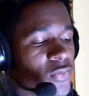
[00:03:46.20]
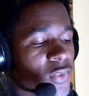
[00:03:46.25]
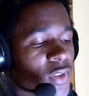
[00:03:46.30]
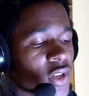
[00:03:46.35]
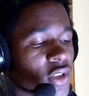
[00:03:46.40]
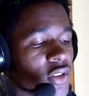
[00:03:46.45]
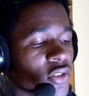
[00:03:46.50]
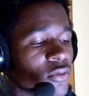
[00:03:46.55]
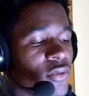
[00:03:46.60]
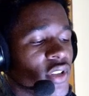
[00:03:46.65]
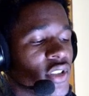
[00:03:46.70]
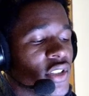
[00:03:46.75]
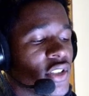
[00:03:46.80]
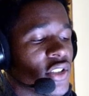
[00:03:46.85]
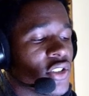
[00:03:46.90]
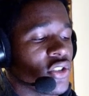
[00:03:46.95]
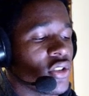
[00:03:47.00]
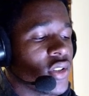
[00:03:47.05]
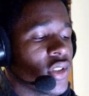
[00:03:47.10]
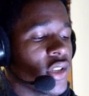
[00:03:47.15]
And the reason
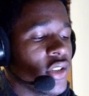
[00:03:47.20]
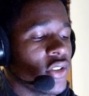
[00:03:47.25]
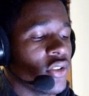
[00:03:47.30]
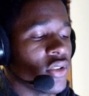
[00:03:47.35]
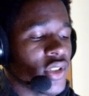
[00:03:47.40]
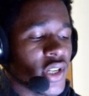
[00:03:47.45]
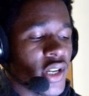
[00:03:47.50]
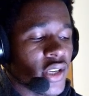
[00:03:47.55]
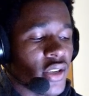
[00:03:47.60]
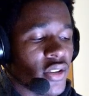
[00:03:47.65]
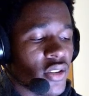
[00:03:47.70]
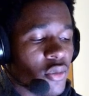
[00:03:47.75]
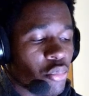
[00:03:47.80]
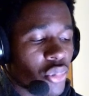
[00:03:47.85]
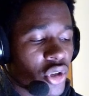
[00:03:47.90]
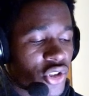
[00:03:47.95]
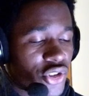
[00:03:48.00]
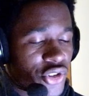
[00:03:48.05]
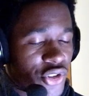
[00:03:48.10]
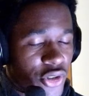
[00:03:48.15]
it's good that you're attacking the
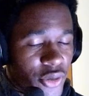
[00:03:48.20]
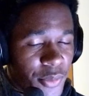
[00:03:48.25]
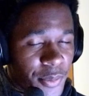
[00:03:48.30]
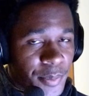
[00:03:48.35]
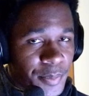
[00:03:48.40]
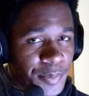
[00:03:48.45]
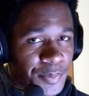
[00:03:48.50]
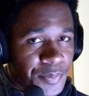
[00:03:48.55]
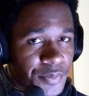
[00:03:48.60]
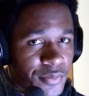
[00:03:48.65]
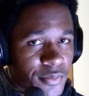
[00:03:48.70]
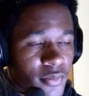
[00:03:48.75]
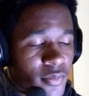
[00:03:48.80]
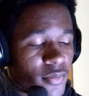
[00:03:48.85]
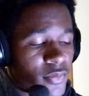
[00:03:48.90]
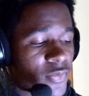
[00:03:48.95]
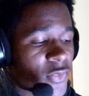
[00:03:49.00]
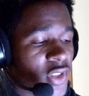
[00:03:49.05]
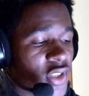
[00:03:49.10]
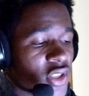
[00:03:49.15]
bishop
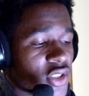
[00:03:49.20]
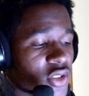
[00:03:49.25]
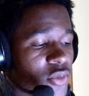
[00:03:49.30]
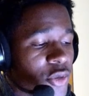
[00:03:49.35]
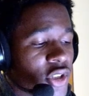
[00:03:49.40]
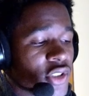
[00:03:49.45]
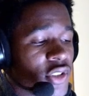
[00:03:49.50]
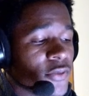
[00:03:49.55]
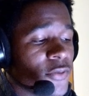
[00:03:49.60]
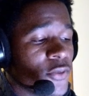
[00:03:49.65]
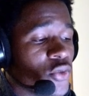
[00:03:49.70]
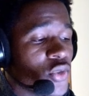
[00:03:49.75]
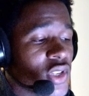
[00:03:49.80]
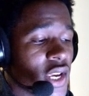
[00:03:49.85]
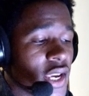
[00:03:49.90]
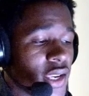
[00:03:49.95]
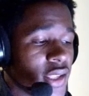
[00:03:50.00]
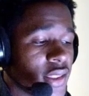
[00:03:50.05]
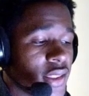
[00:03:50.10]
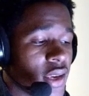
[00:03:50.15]
is because if you
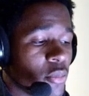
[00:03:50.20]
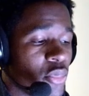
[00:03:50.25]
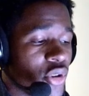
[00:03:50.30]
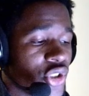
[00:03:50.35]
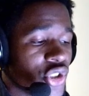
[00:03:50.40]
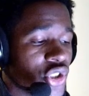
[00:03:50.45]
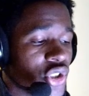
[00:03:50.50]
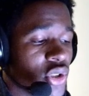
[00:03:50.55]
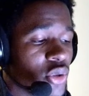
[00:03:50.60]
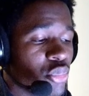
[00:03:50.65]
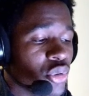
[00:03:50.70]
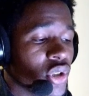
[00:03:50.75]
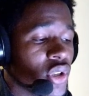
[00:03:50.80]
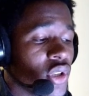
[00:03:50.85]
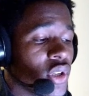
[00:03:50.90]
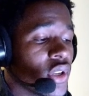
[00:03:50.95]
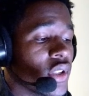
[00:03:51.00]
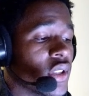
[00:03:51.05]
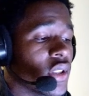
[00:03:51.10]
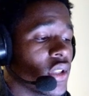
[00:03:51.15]
take that bishop,
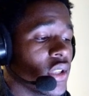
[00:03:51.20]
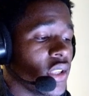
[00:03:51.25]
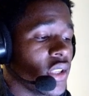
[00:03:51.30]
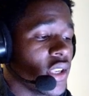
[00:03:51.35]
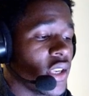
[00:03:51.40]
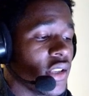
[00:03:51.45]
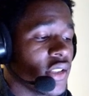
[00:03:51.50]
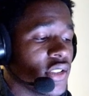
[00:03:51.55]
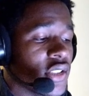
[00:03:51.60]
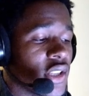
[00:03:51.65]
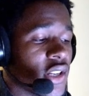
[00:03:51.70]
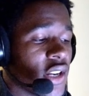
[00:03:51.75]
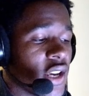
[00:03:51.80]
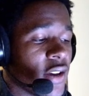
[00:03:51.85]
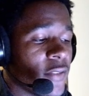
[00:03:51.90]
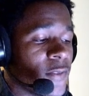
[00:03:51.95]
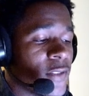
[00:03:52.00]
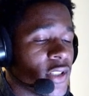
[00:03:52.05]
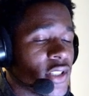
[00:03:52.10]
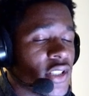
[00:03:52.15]
the king's gonna
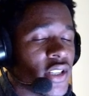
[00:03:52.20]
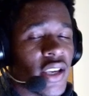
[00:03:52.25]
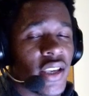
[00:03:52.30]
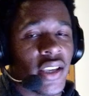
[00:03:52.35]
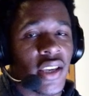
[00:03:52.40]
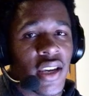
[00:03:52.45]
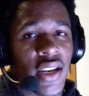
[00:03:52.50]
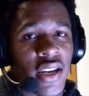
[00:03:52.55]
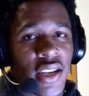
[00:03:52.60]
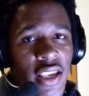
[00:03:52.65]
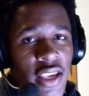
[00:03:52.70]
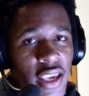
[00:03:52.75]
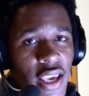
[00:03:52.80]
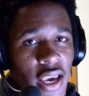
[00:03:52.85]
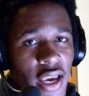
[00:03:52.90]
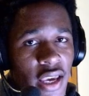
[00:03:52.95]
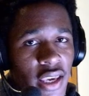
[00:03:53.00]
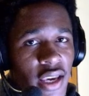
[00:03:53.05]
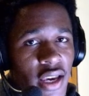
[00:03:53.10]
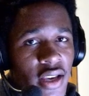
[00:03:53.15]
have to take, and he
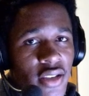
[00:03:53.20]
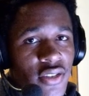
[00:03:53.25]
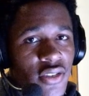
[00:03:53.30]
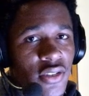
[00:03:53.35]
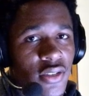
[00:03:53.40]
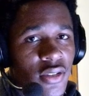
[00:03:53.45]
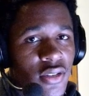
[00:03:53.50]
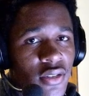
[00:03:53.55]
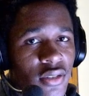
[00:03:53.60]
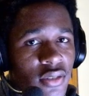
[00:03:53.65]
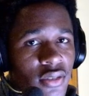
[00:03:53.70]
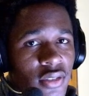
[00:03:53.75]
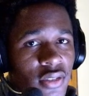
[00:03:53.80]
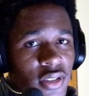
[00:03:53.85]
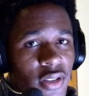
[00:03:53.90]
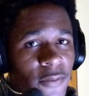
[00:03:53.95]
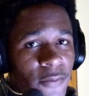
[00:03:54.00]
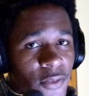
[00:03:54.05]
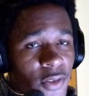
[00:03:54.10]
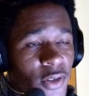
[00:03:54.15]
can't castle
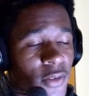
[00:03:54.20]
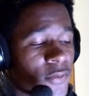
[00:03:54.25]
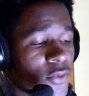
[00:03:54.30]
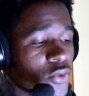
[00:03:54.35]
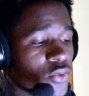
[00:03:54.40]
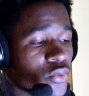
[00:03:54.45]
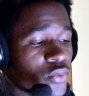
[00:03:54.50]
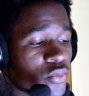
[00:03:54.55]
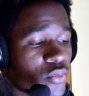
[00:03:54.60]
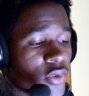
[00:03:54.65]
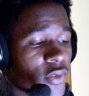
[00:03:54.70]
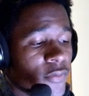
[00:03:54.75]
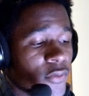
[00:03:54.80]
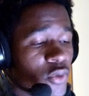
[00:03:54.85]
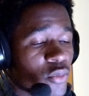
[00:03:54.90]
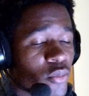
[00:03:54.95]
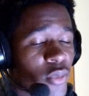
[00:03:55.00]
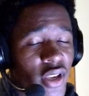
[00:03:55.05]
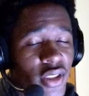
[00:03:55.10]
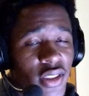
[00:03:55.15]
if you
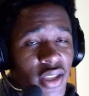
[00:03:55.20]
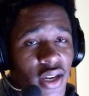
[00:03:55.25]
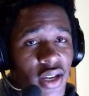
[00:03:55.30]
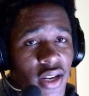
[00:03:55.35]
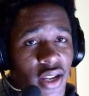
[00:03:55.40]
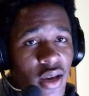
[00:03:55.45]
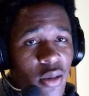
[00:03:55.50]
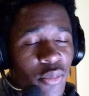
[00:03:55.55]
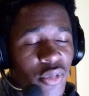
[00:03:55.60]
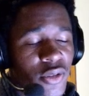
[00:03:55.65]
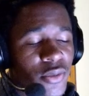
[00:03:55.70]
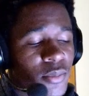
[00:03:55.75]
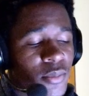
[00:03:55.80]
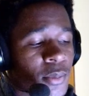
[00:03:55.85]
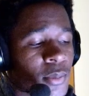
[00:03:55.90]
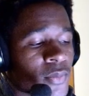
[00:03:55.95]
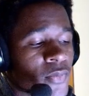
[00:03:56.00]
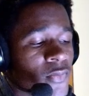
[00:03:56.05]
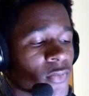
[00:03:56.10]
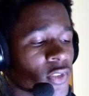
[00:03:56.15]
make that happen.
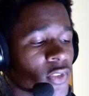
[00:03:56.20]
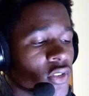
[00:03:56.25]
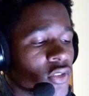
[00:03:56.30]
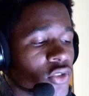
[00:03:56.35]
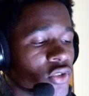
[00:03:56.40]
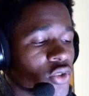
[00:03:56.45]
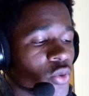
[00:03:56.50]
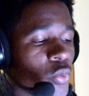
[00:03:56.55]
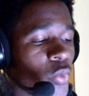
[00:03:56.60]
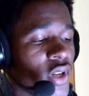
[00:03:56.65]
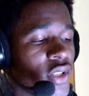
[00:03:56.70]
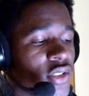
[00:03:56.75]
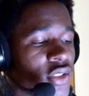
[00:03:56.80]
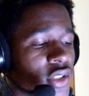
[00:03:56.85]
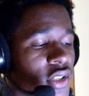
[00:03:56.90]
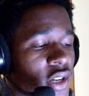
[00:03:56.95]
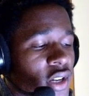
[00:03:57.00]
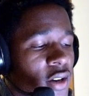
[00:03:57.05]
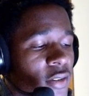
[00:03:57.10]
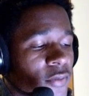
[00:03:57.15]
So white's
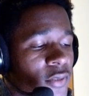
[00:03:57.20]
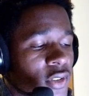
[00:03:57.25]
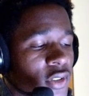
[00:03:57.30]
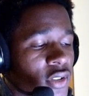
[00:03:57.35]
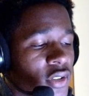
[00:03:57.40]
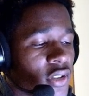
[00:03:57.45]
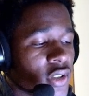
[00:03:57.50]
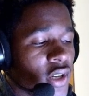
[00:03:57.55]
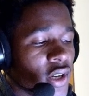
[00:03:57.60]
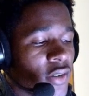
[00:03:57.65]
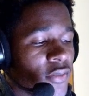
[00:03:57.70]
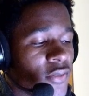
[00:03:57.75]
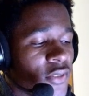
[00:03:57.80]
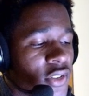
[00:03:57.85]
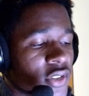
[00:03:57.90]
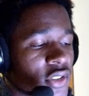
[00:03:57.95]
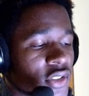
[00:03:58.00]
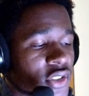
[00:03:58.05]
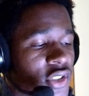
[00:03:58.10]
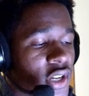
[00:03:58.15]
gonna have to
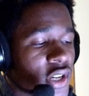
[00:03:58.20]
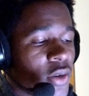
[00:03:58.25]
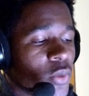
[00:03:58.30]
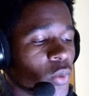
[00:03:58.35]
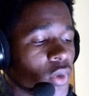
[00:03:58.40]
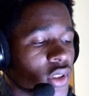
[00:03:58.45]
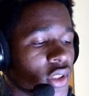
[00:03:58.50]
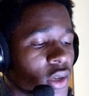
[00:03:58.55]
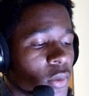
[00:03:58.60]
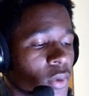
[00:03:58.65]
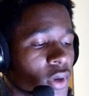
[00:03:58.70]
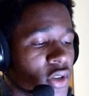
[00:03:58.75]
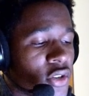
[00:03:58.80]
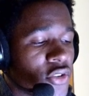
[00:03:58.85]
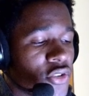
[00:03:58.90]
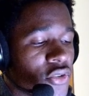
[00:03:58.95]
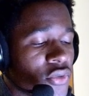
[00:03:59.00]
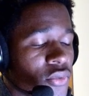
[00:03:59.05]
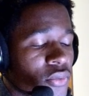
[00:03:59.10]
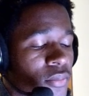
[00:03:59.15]
decide what they want to
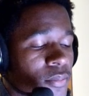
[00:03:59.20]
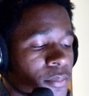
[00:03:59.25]
do.